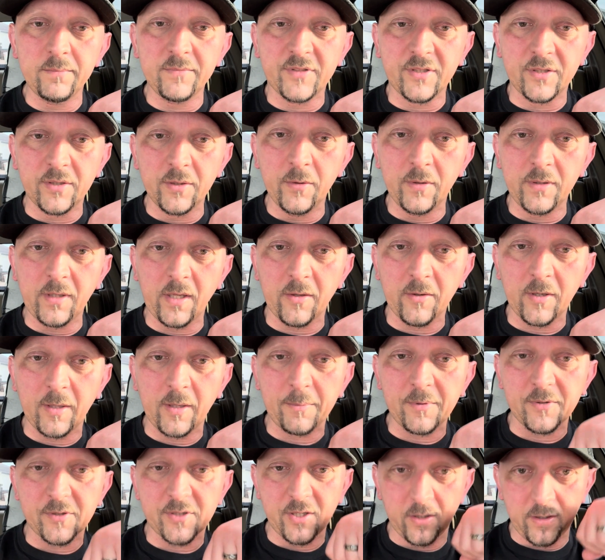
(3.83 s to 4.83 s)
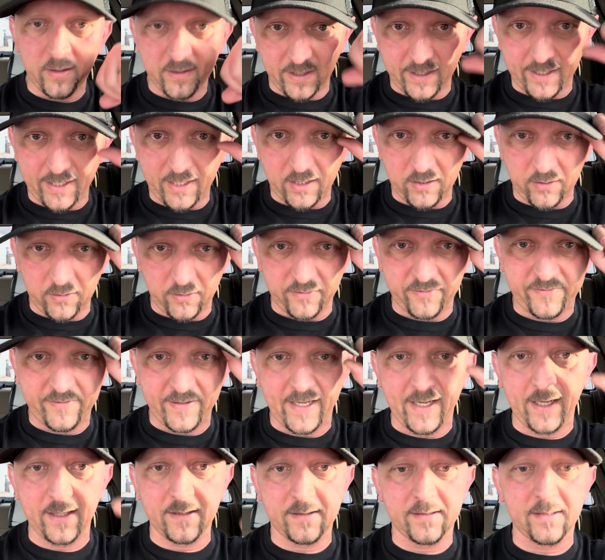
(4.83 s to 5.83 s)
to another episode of the Halo
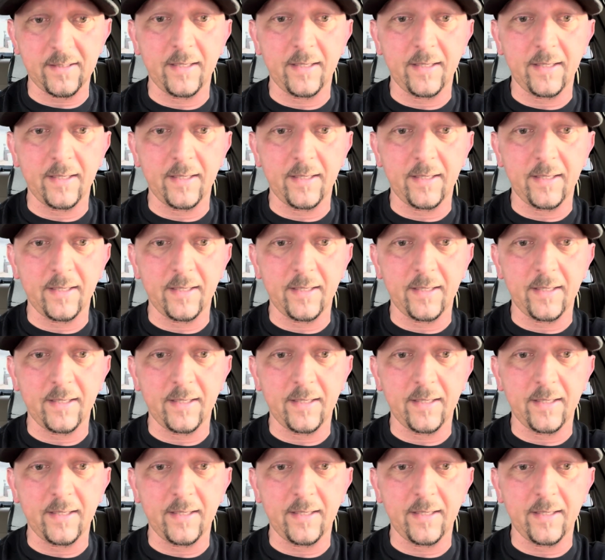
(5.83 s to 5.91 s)
Effect.